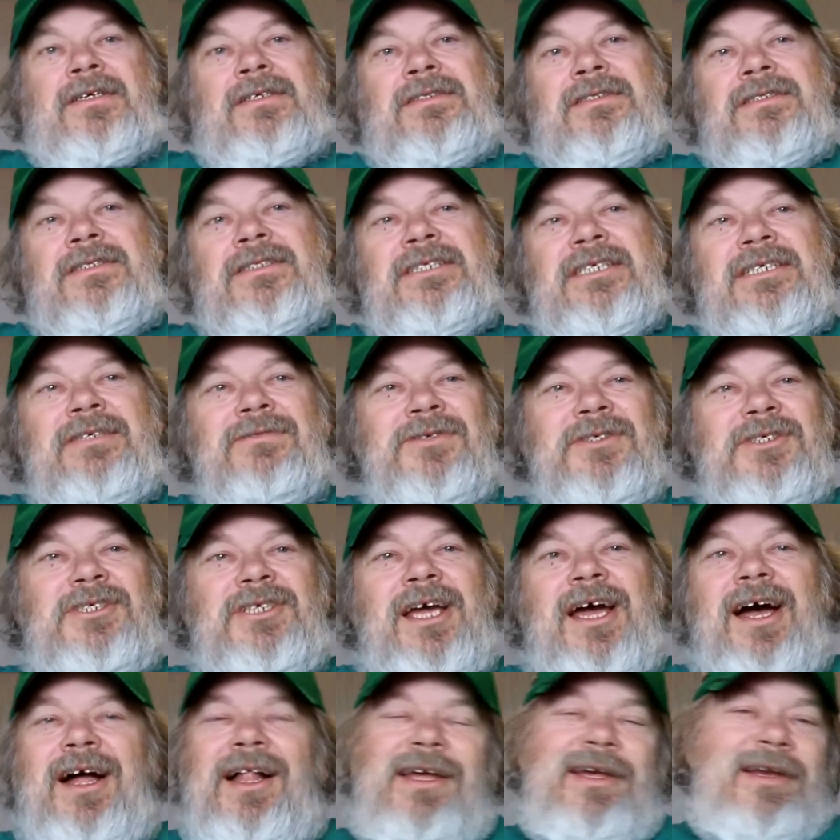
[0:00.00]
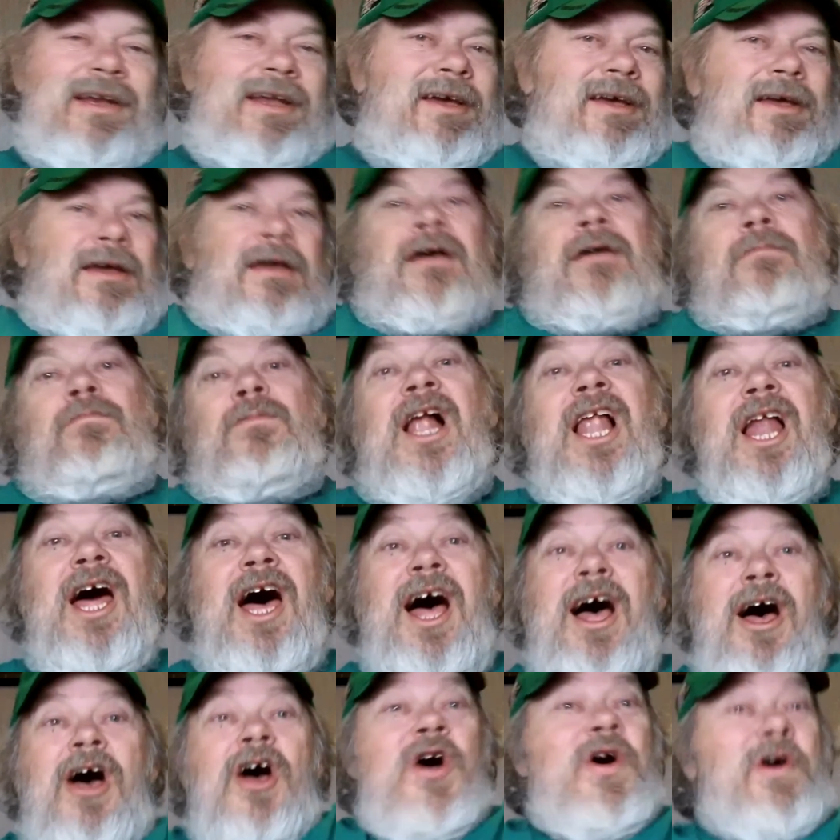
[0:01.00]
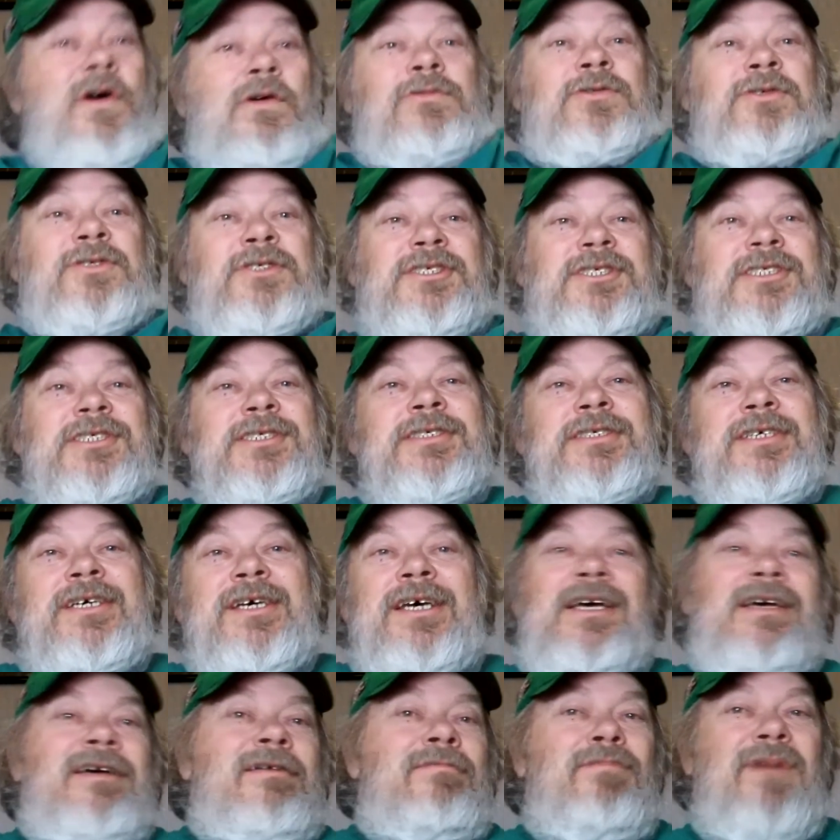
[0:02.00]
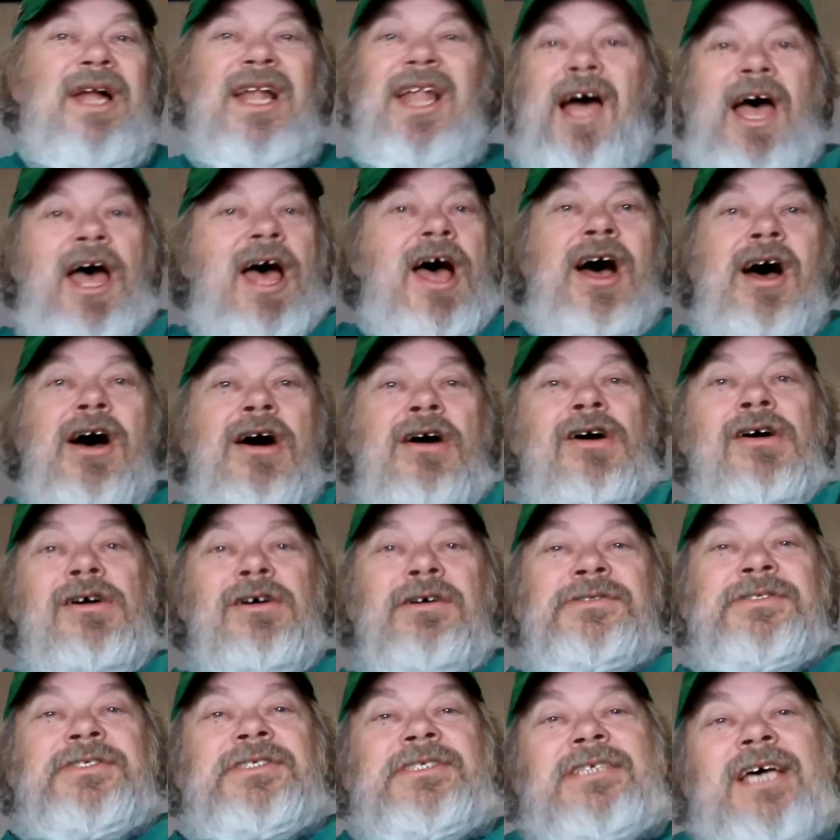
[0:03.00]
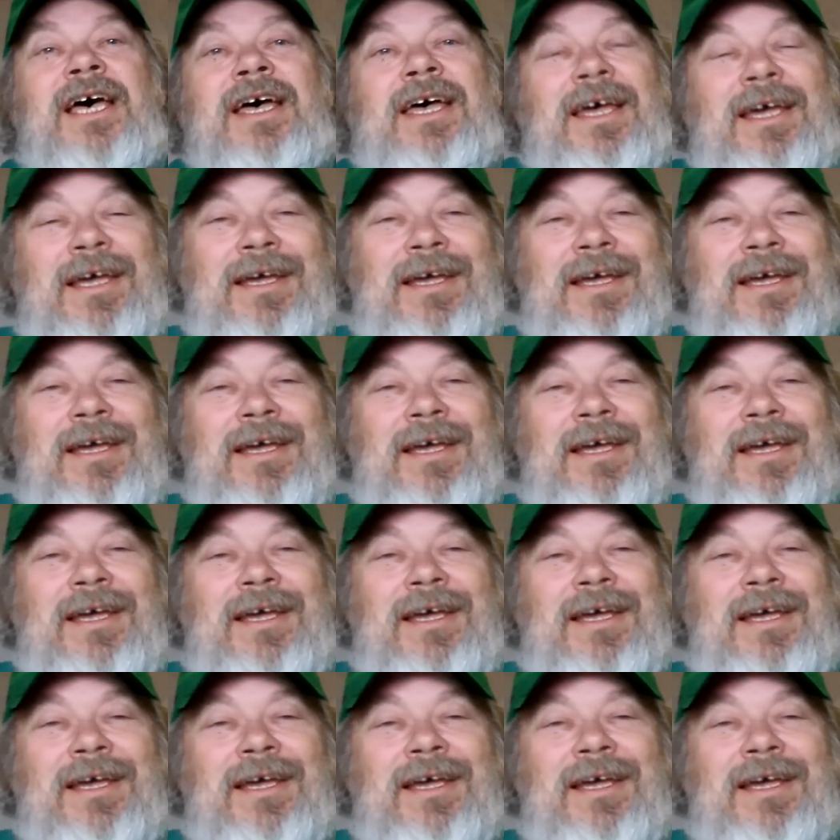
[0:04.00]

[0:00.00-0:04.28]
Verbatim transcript: and he was yelling, balloons! Balloons!